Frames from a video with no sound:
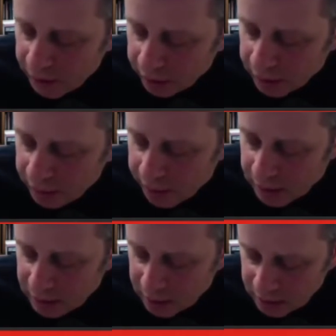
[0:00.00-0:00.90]
on the
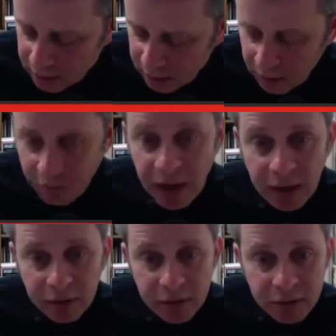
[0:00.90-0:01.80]
basis of
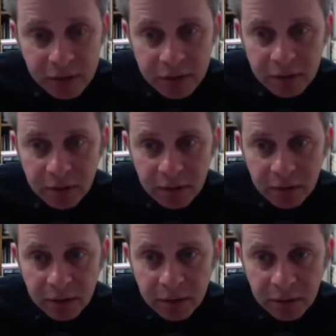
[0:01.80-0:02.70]
evidence,
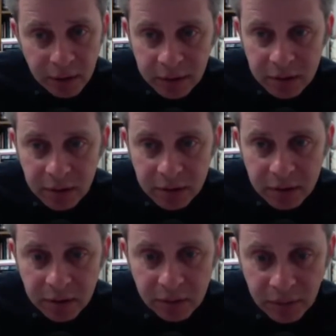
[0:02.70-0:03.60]
not
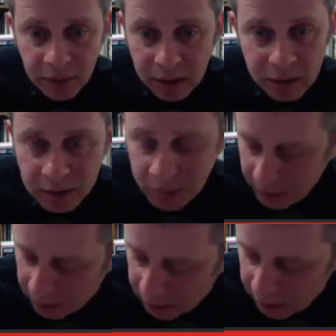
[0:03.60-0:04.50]
just mere
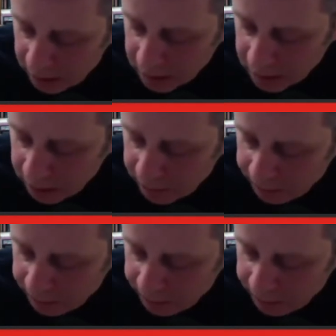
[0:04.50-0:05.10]
speculation.